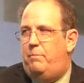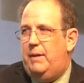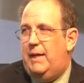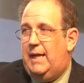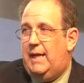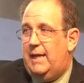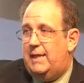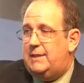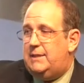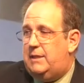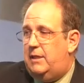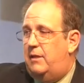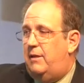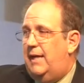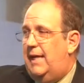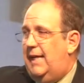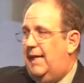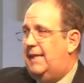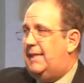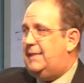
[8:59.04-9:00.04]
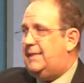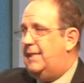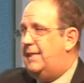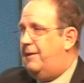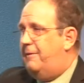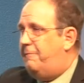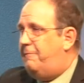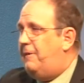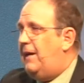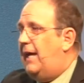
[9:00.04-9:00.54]
because there is
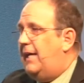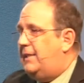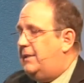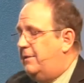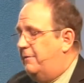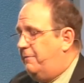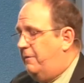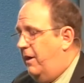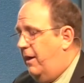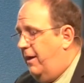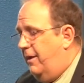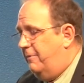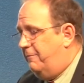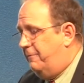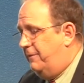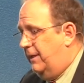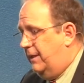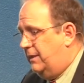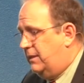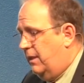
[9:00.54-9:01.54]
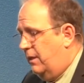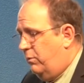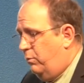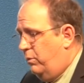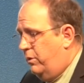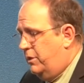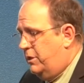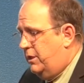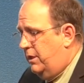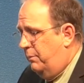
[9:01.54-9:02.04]
an effect of conflict on
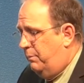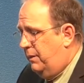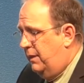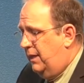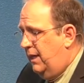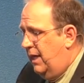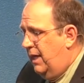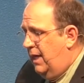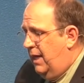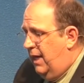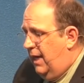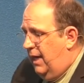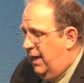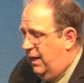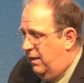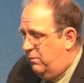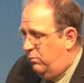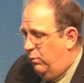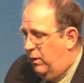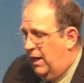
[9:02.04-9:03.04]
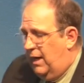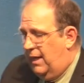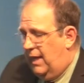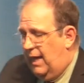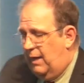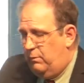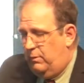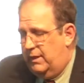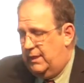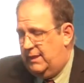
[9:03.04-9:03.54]
worship. And, and while
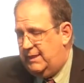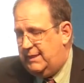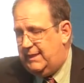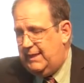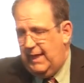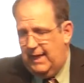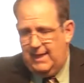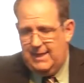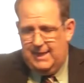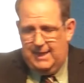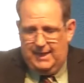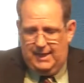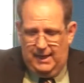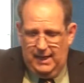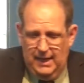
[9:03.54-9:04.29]
I wouldn't say that